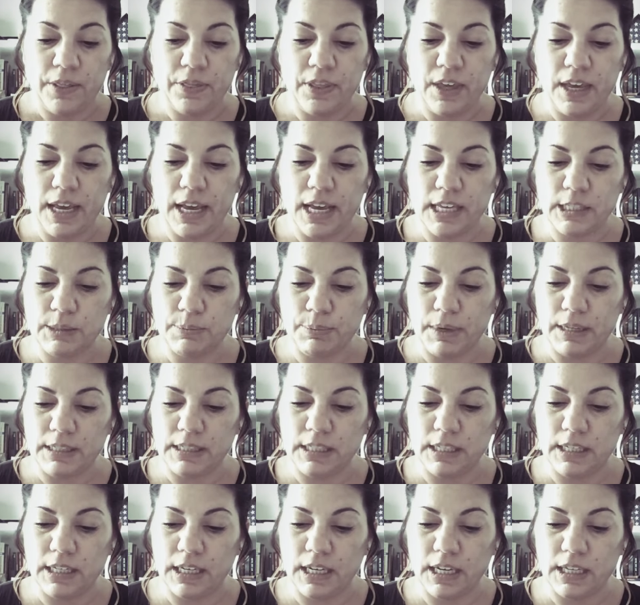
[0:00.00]
They asked
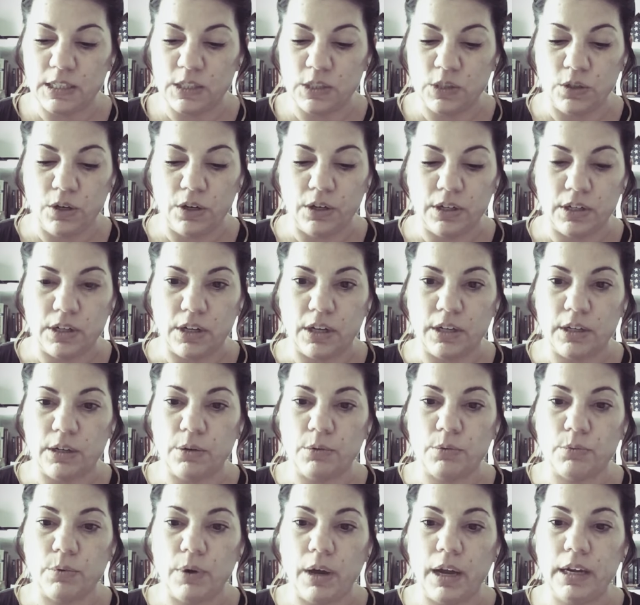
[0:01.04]
Betsy to get started on it
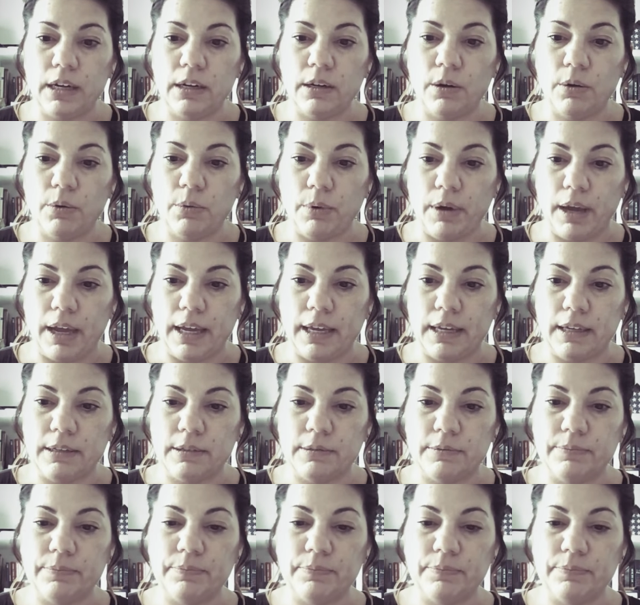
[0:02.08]
right away.